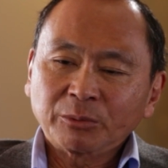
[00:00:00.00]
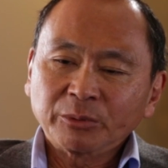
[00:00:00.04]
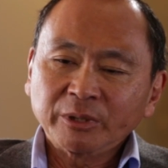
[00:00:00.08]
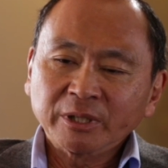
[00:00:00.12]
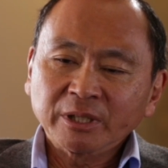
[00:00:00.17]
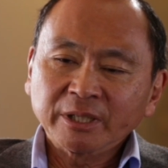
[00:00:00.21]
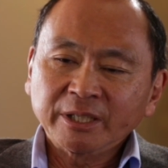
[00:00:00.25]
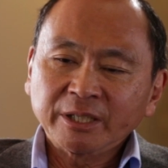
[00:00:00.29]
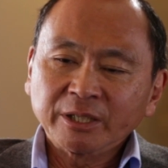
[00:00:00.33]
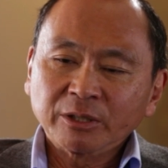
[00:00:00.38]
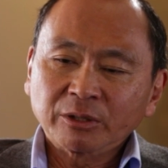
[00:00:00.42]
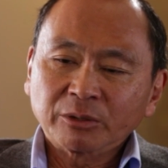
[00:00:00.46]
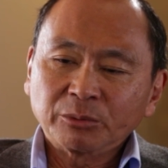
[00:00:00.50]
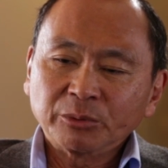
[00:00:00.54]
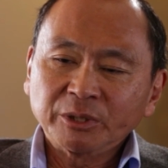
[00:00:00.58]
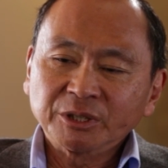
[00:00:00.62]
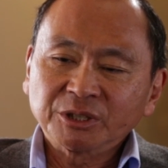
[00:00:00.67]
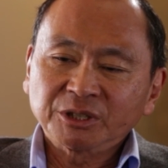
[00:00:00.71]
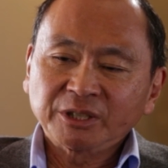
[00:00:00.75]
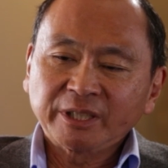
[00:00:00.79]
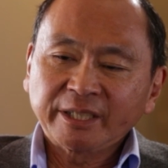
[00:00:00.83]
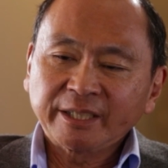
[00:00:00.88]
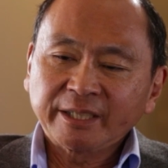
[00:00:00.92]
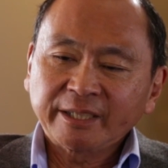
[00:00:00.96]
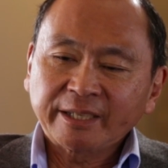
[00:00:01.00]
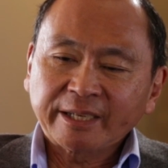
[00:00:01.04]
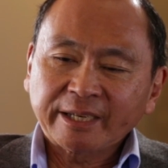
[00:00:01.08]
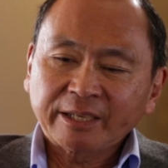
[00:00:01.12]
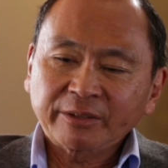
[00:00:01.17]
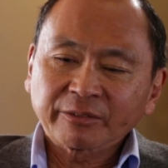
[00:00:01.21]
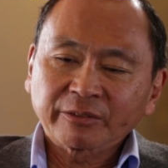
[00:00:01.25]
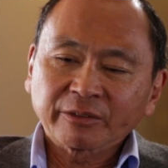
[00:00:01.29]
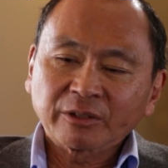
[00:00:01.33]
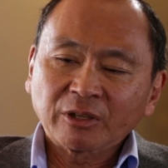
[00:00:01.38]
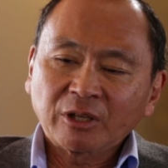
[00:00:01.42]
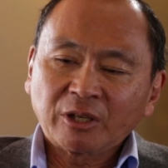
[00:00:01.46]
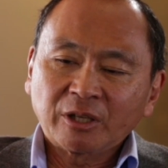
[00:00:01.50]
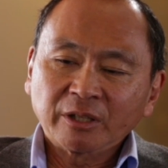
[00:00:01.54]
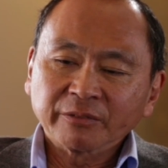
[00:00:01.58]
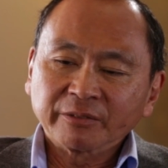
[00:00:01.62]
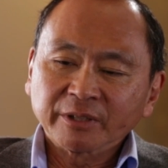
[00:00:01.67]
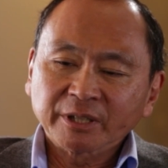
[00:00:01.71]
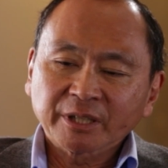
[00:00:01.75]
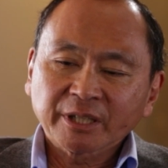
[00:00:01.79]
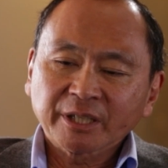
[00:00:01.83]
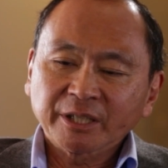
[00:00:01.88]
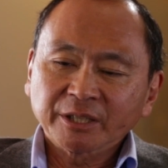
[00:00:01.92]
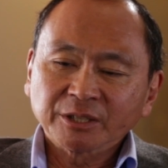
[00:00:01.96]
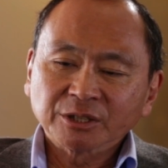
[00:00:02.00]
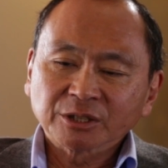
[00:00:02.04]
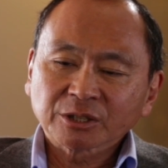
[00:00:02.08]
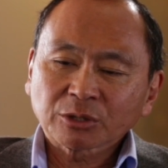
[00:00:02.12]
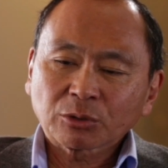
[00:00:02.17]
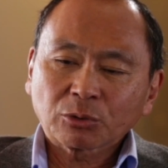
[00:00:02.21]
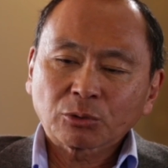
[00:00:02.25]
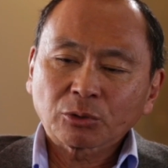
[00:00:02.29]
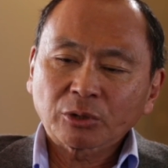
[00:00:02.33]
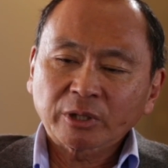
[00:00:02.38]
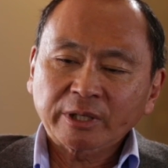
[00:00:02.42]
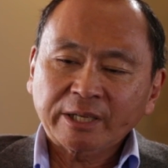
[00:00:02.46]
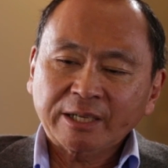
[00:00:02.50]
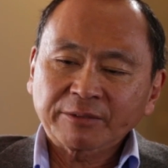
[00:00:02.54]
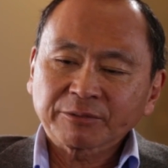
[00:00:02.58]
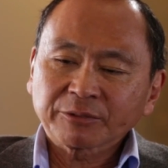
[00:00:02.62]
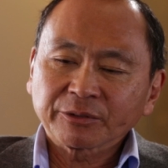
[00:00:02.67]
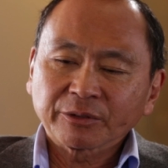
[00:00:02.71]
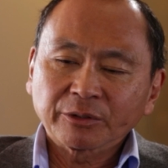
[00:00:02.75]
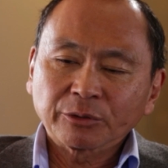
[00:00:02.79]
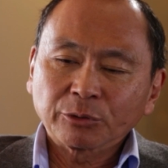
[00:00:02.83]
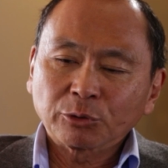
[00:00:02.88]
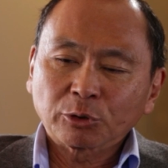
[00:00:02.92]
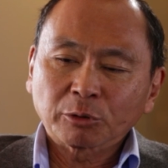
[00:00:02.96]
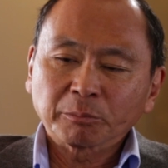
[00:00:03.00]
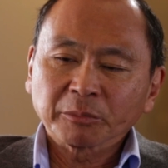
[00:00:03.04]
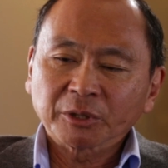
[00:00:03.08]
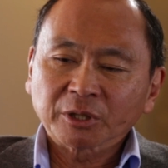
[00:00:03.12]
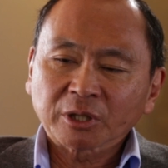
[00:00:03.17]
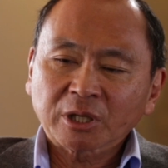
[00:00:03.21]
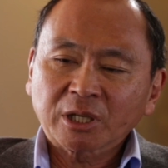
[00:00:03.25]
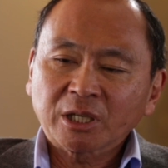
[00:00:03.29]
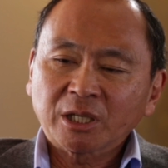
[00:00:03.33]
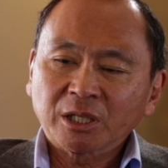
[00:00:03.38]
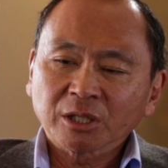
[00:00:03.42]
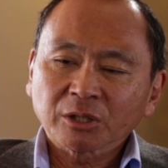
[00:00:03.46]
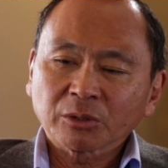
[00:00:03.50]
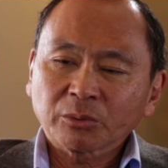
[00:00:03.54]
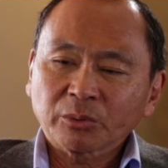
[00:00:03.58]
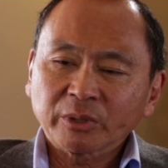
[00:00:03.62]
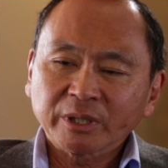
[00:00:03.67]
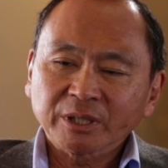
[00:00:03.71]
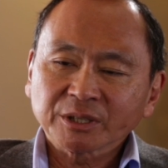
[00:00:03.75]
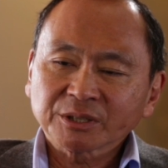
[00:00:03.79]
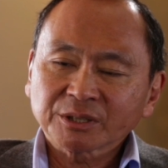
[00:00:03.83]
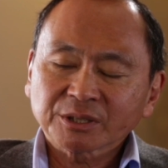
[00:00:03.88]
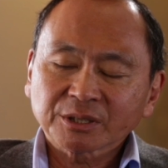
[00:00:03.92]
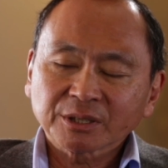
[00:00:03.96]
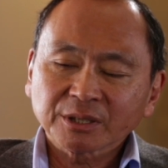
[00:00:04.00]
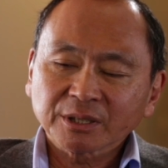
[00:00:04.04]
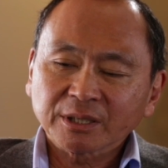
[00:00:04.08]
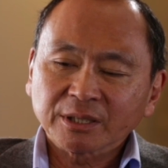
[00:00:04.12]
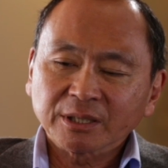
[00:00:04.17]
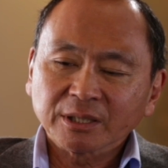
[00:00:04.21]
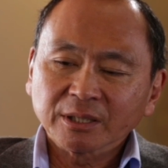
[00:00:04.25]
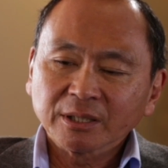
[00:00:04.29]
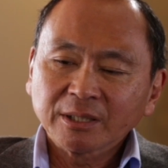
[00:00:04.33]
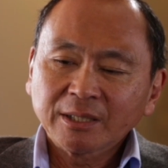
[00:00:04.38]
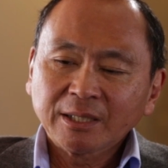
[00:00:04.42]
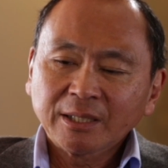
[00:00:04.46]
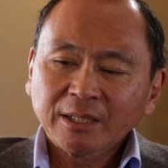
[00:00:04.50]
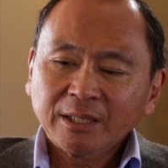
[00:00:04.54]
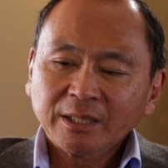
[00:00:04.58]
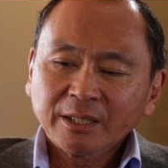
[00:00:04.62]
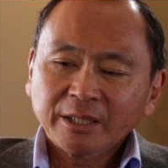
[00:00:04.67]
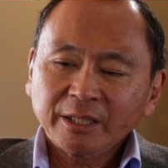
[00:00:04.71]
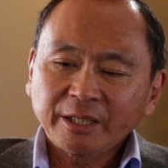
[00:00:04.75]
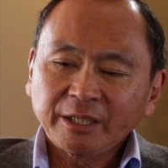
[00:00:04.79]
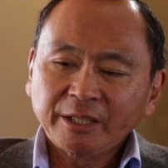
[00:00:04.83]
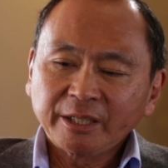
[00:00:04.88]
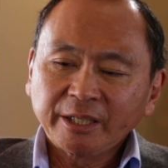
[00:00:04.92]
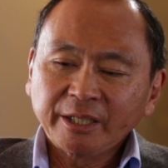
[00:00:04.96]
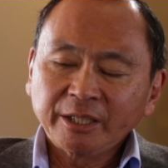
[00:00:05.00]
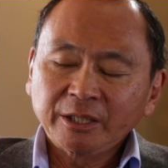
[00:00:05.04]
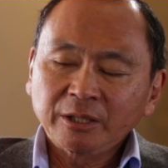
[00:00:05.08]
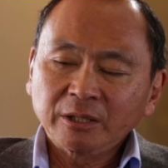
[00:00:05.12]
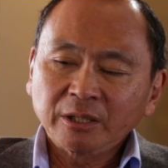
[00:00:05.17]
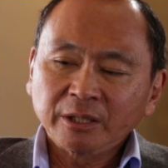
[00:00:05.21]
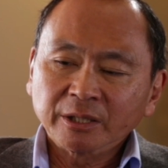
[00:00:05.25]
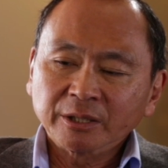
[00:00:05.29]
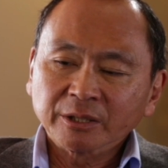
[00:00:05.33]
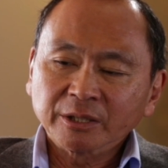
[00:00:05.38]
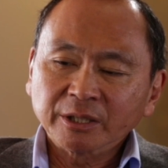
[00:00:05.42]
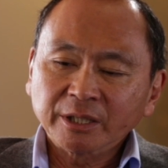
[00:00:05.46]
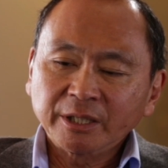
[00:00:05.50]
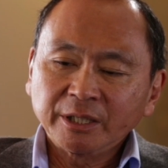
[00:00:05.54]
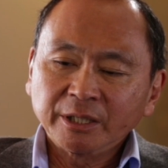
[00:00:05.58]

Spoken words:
really originated out of the law of the King's Court after the Norman Conquest in England.